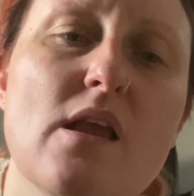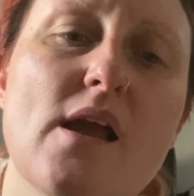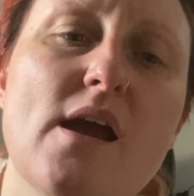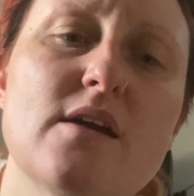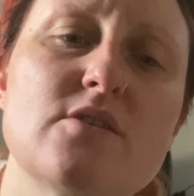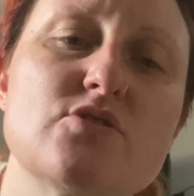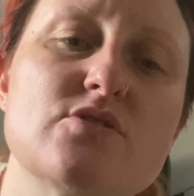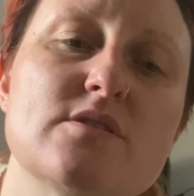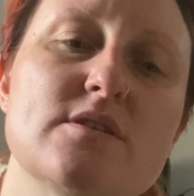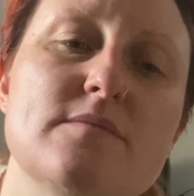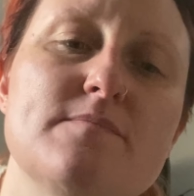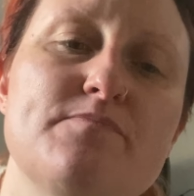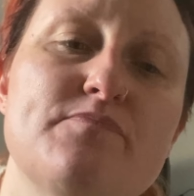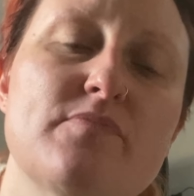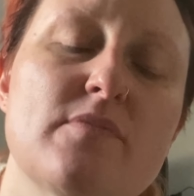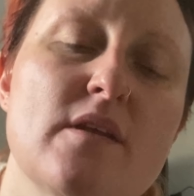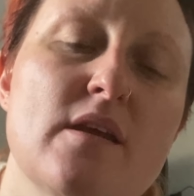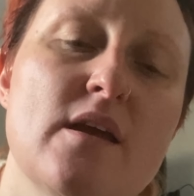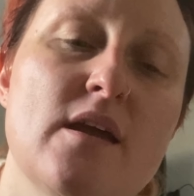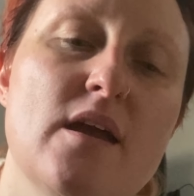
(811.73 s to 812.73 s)
Actually,
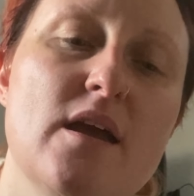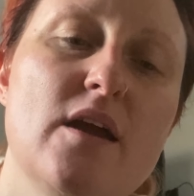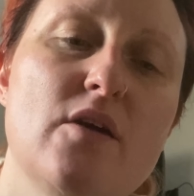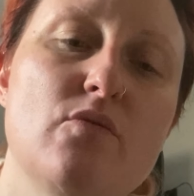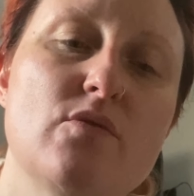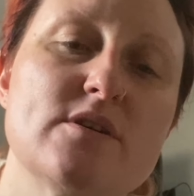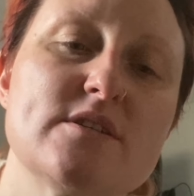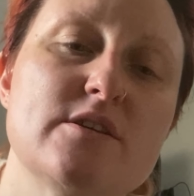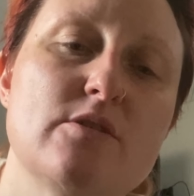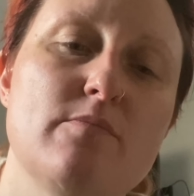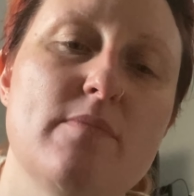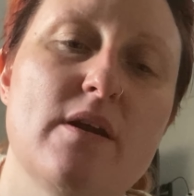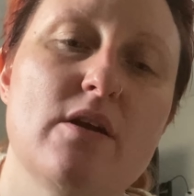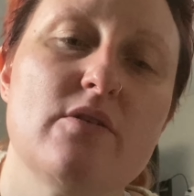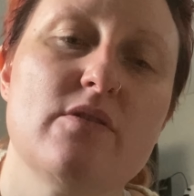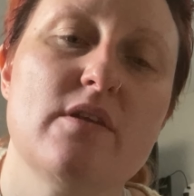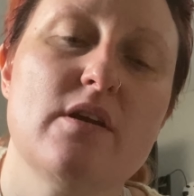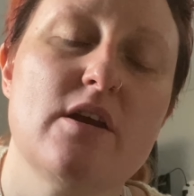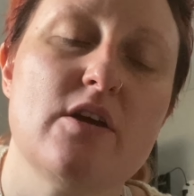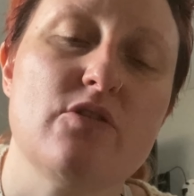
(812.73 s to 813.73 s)
it worked out
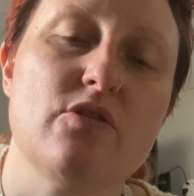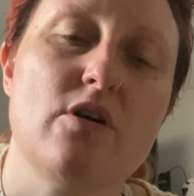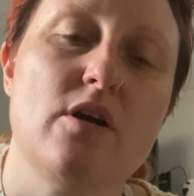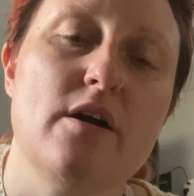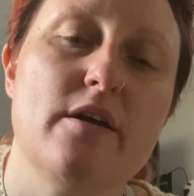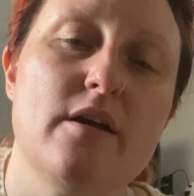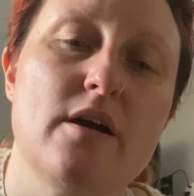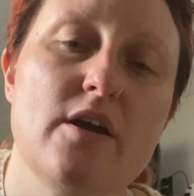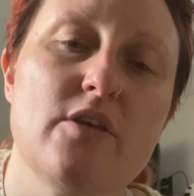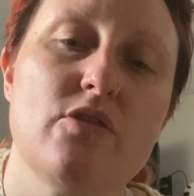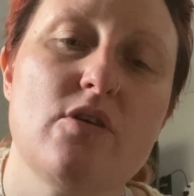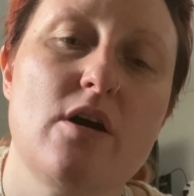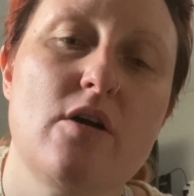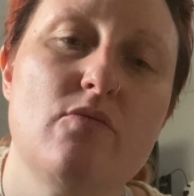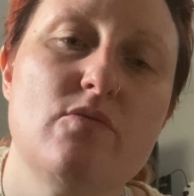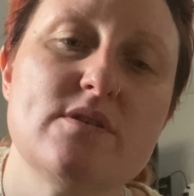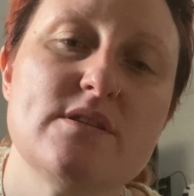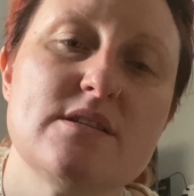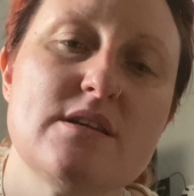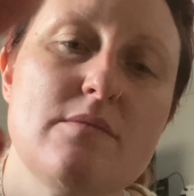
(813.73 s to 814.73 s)
better than I thought. I thought
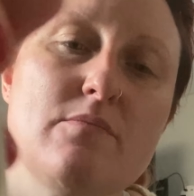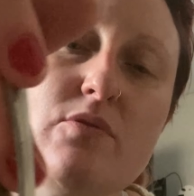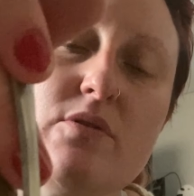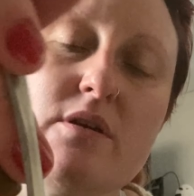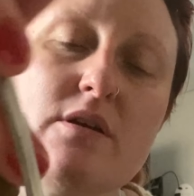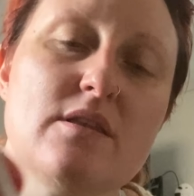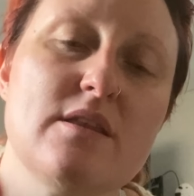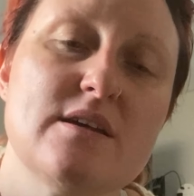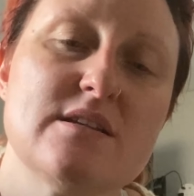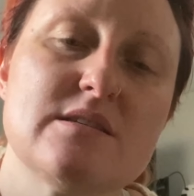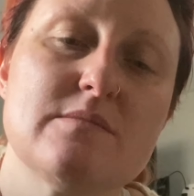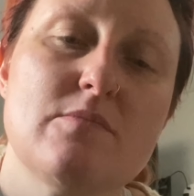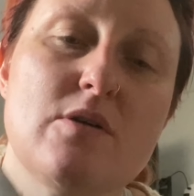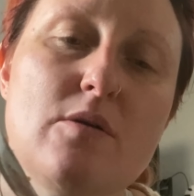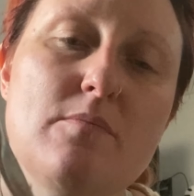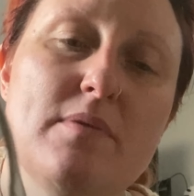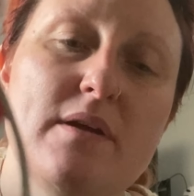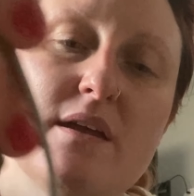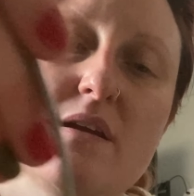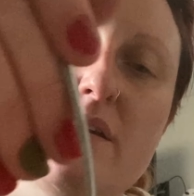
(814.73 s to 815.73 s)
once I put it in that
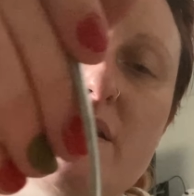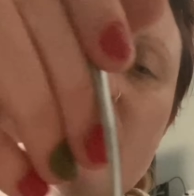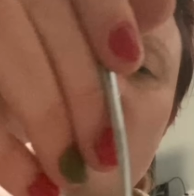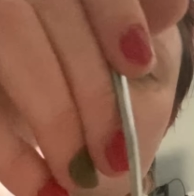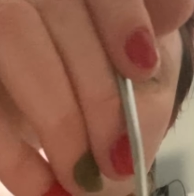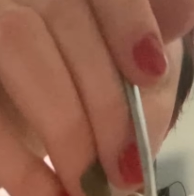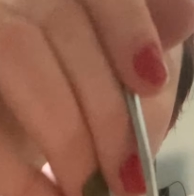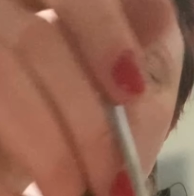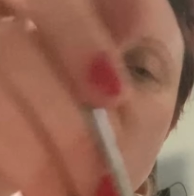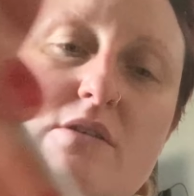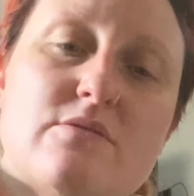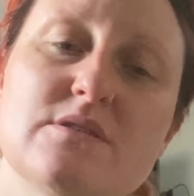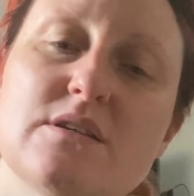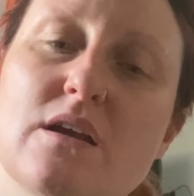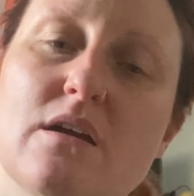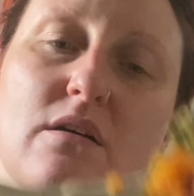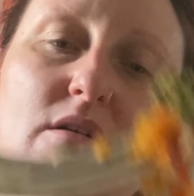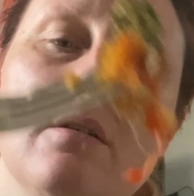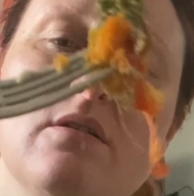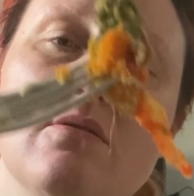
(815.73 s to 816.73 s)
small pan and I looked at it, I was
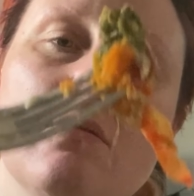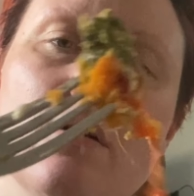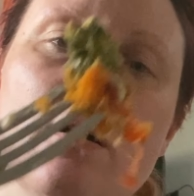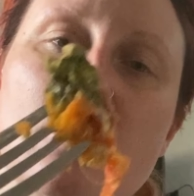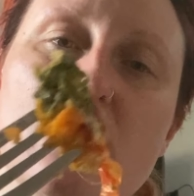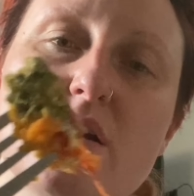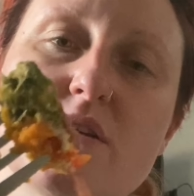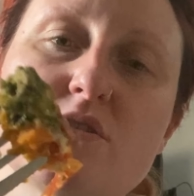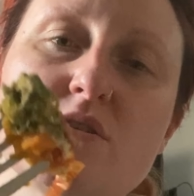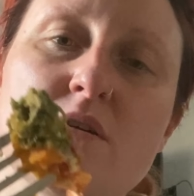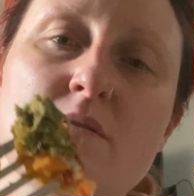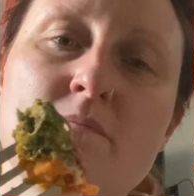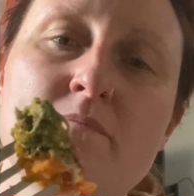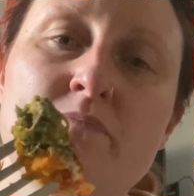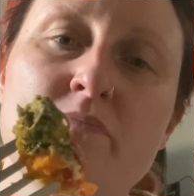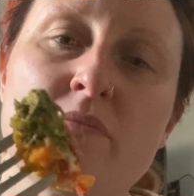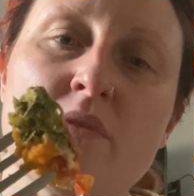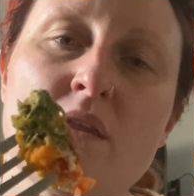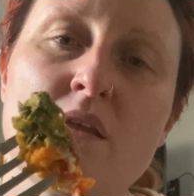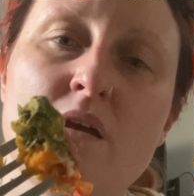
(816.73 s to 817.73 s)
like, oh gosh.
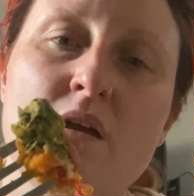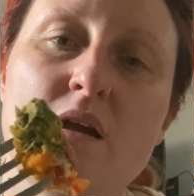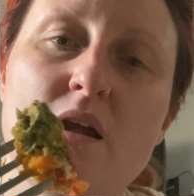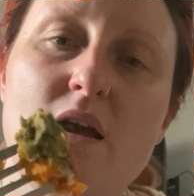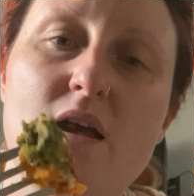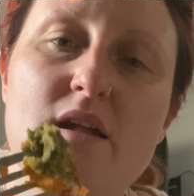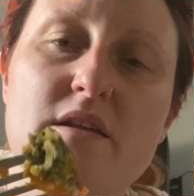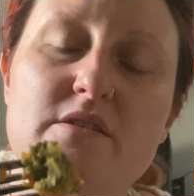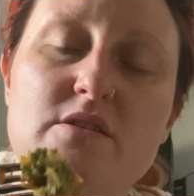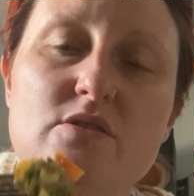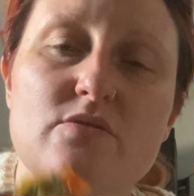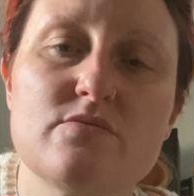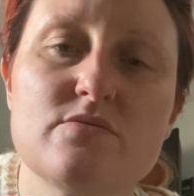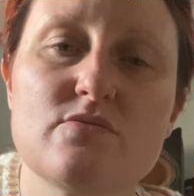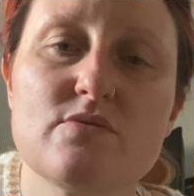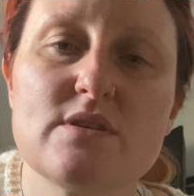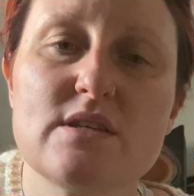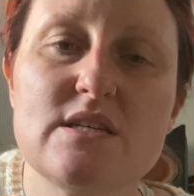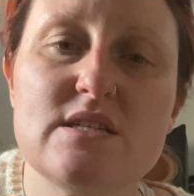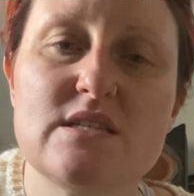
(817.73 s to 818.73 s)
And you don't
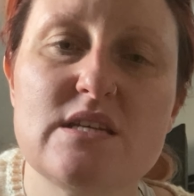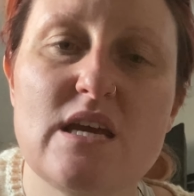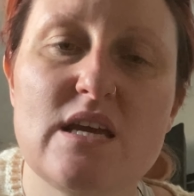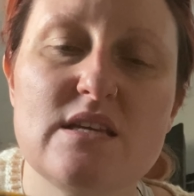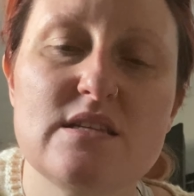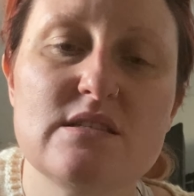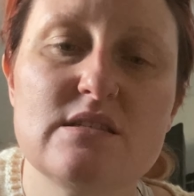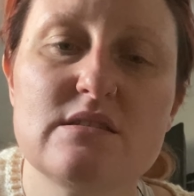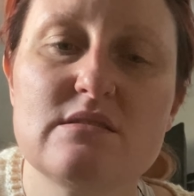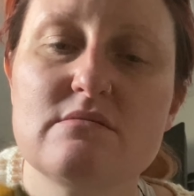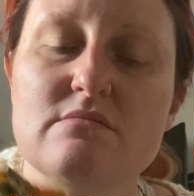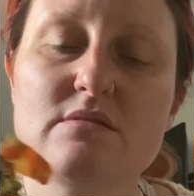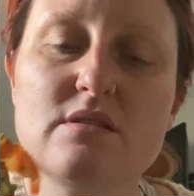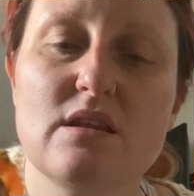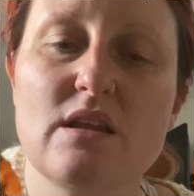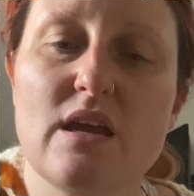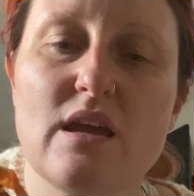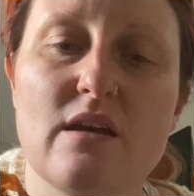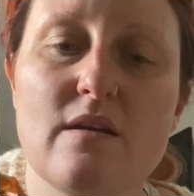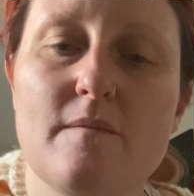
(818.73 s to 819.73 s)
really taste
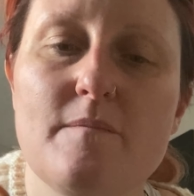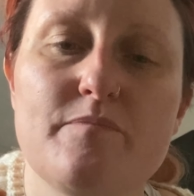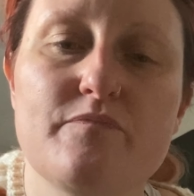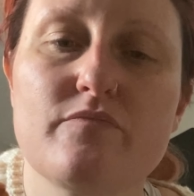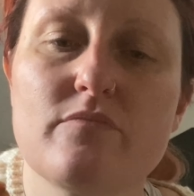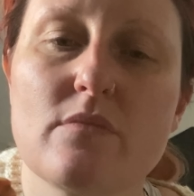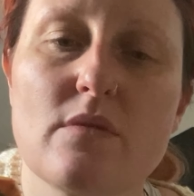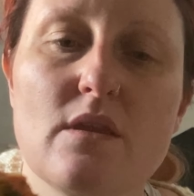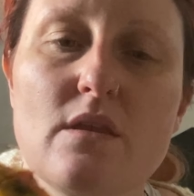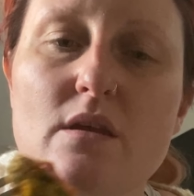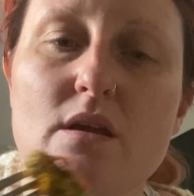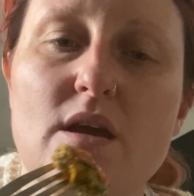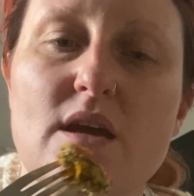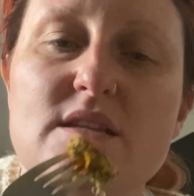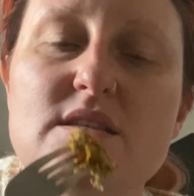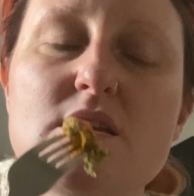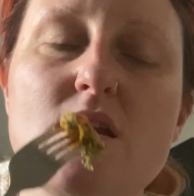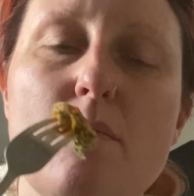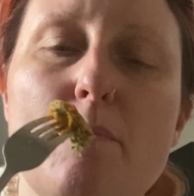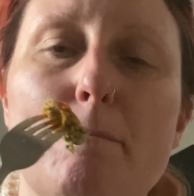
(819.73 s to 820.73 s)
like,
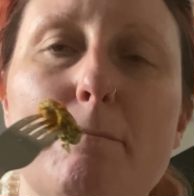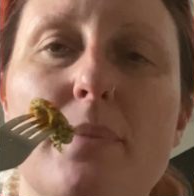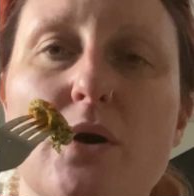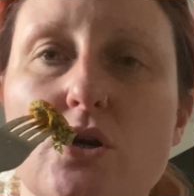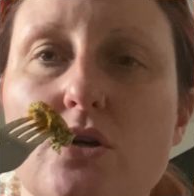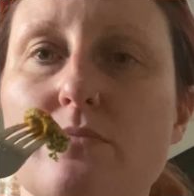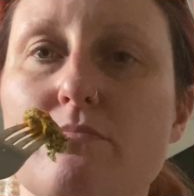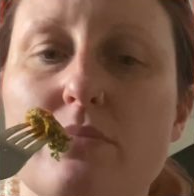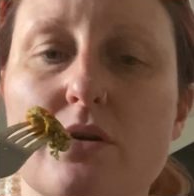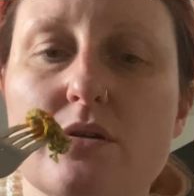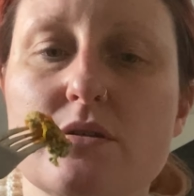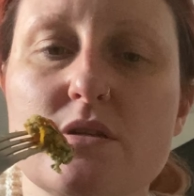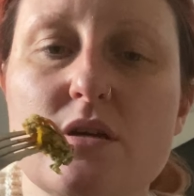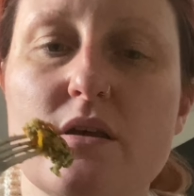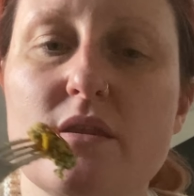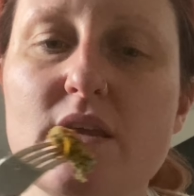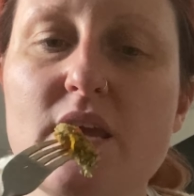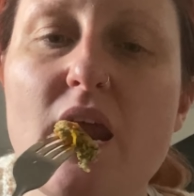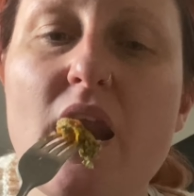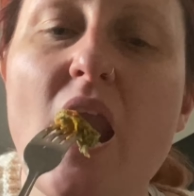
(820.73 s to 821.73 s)
it's not burnt
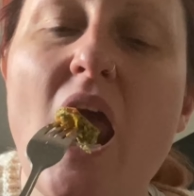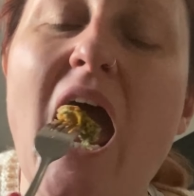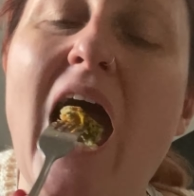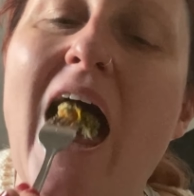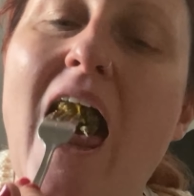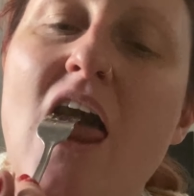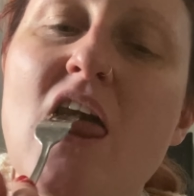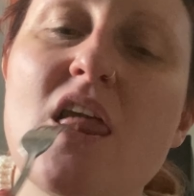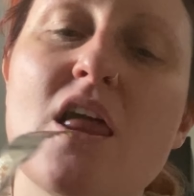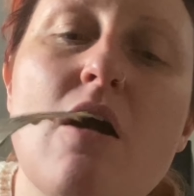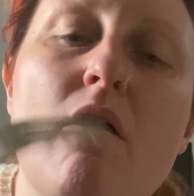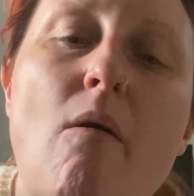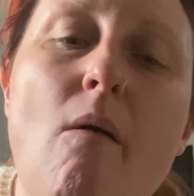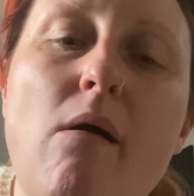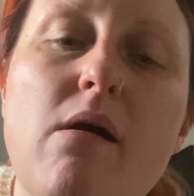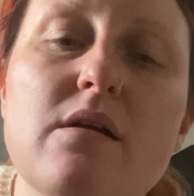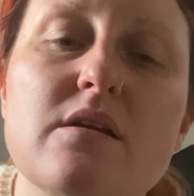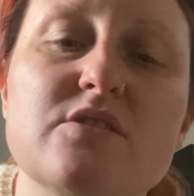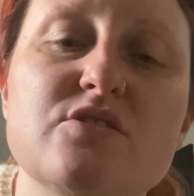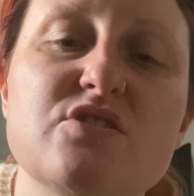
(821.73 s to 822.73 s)
on the end.
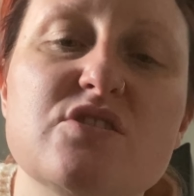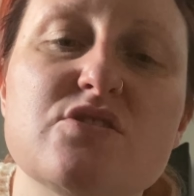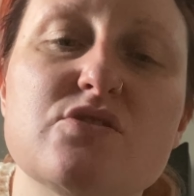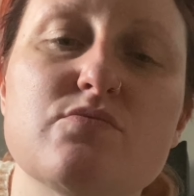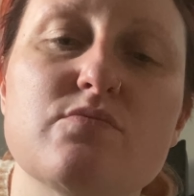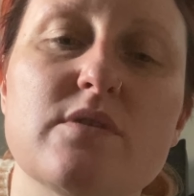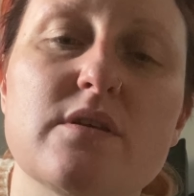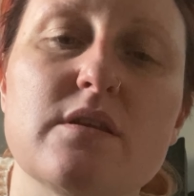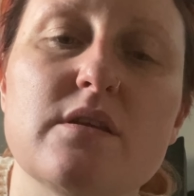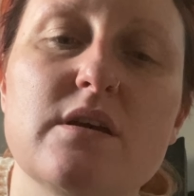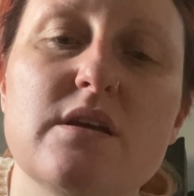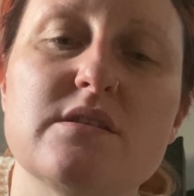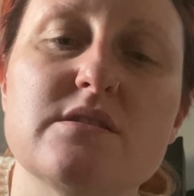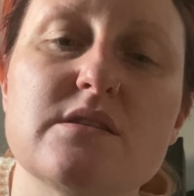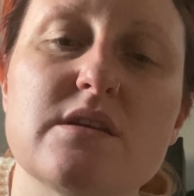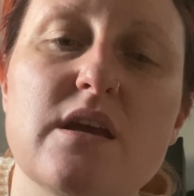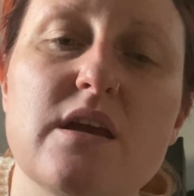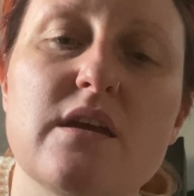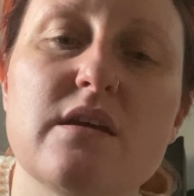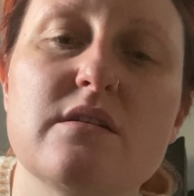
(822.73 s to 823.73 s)
It's just real,
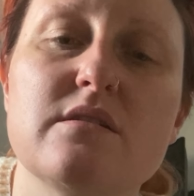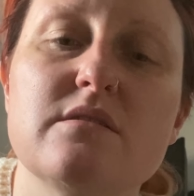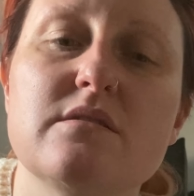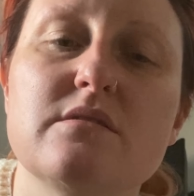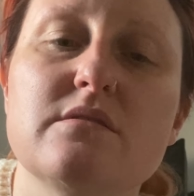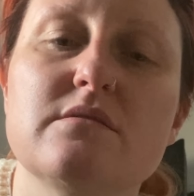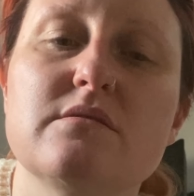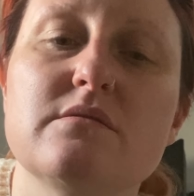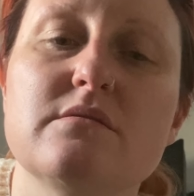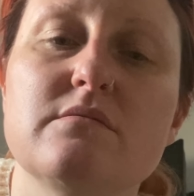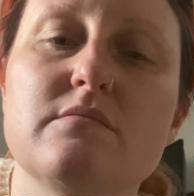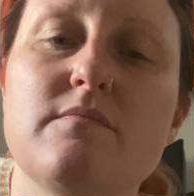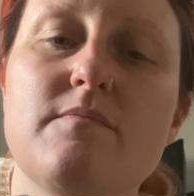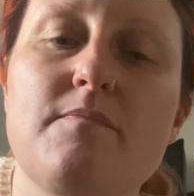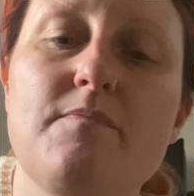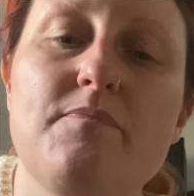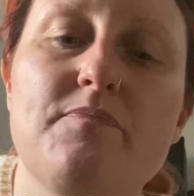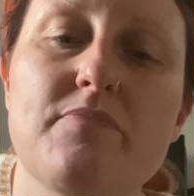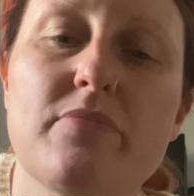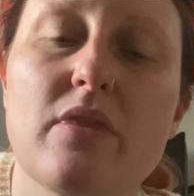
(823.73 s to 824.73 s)
it's like,
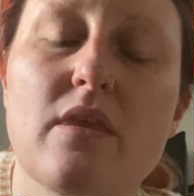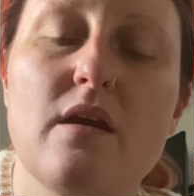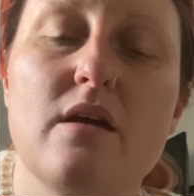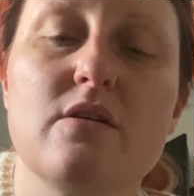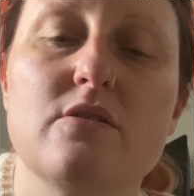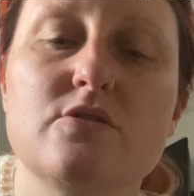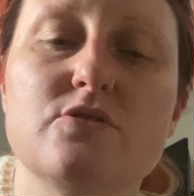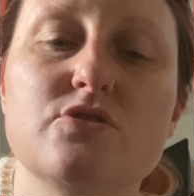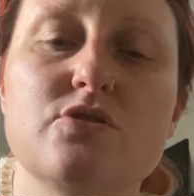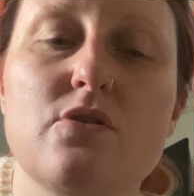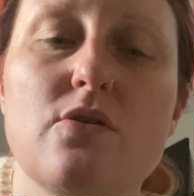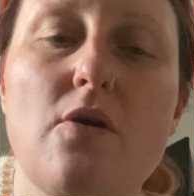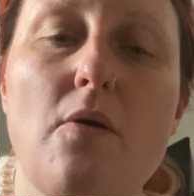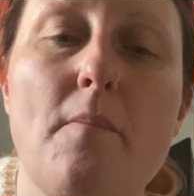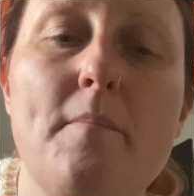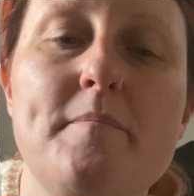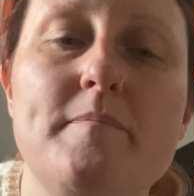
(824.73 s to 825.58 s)
here, I'll show you.